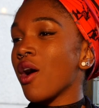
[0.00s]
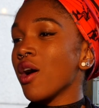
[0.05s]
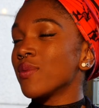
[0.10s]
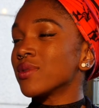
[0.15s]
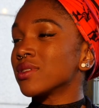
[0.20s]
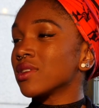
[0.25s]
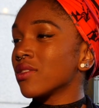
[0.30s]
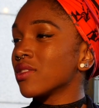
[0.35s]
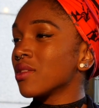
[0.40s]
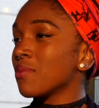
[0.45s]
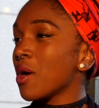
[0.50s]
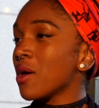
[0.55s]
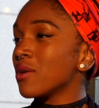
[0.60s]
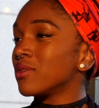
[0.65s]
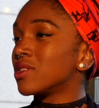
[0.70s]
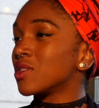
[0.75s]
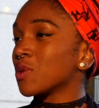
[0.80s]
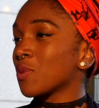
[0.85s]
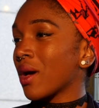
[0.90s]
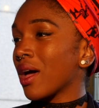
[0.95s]
I was on the
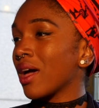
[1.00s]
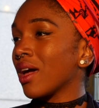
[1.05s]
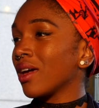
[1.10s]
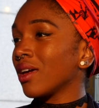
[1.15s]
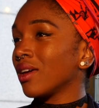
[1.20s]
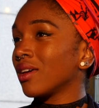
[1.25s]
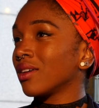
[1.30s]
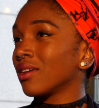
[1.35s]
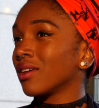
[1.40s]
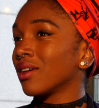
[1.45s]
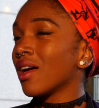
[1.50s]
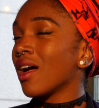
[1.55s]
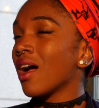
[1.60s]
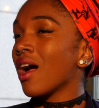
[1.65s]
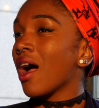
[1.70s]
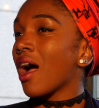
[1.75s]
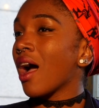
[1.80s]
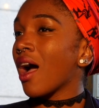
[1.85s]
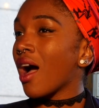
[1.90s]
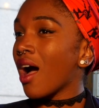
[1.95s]
motorway.
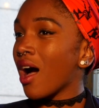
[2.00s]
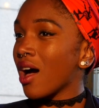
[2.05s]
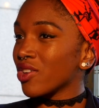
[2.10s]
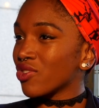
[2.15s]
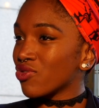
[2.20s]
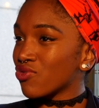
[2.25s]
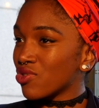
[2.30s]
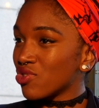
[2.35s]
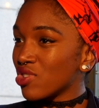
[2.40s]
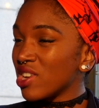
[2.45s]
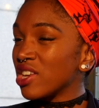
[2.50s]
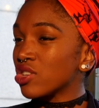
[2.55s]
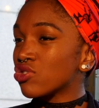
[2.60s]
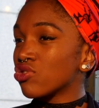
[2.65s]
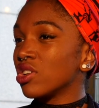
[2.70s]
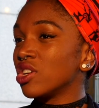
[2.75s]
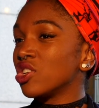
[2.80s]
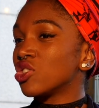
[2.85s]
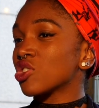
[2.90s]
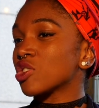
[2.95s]
I'd
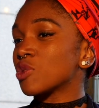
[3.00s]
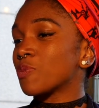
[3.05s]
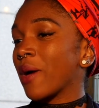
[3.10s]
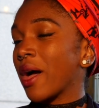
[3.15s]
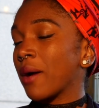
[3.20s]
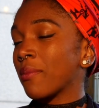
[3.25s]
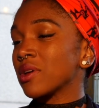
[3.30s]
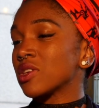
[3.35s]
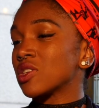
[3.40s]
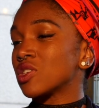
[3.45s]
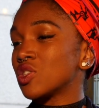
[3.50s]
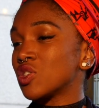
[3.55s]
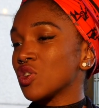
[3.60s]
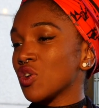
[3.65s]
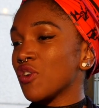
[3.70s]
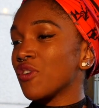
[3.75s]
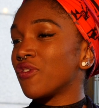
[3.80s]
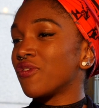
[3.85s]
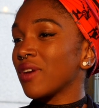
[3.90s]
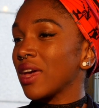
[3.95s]
literally just packed my
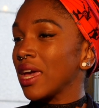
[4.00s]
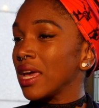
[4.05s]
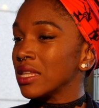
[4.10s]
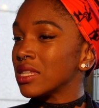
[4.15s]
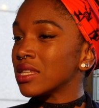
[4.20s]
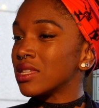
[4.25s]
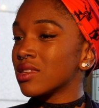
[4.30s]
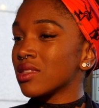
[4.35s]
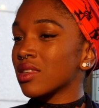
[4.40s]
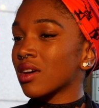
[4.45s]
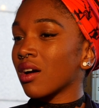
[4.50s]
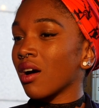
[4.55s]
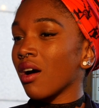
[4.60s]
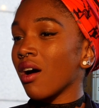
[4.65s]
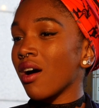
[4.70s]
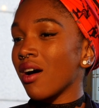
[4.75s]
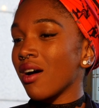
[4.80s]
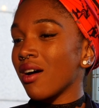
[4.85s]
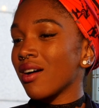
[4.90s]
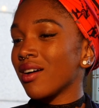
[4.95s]
stuff into the
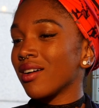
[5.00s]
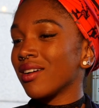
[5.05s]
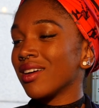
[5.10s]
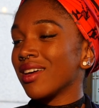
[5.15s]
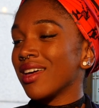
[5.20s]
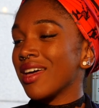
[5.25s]
car.